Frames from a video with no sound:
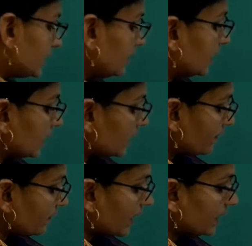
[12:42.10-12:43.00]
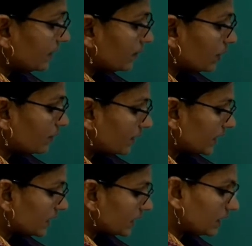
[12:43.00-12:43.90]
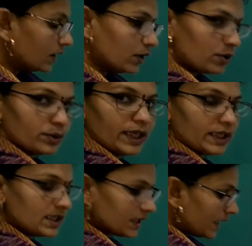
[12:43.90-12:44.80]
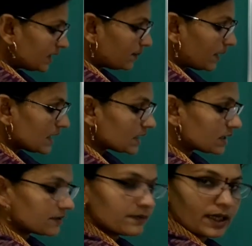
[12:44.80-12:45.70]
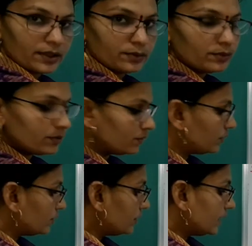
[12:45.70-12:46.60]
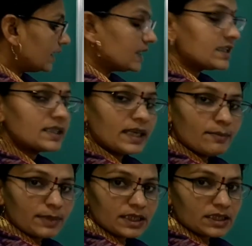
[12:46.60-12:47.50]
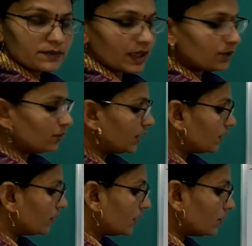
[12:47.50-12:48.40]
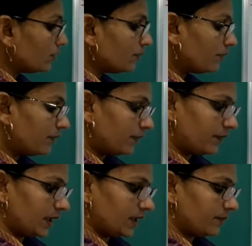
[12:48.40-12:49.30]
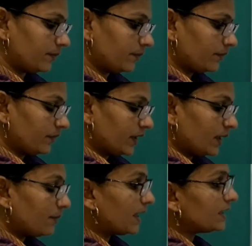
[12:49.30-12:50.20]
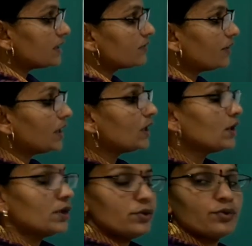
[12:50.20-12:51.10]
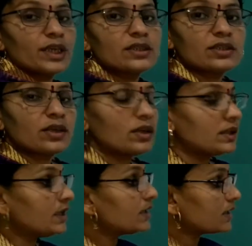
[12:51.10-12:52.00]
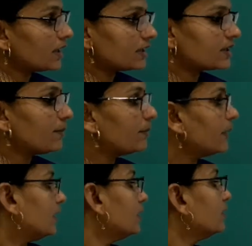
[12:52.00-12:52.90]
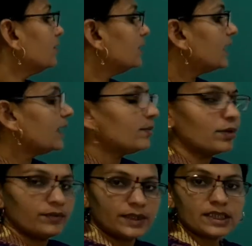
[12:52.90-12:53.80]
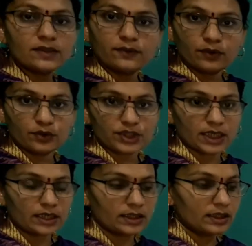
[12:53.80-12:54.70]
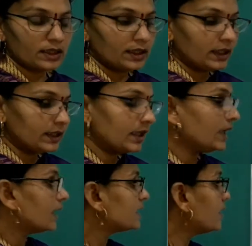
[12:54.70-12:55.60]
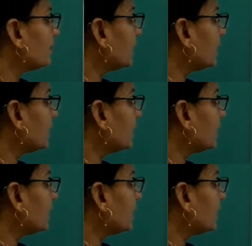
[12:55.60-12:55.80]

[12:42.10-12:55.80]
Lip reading: similarly find number of trees in a row, that is x plus 5, that is 10 plus 5 equal to 15. By this way you can solve this example with the help of this flowchart. Then example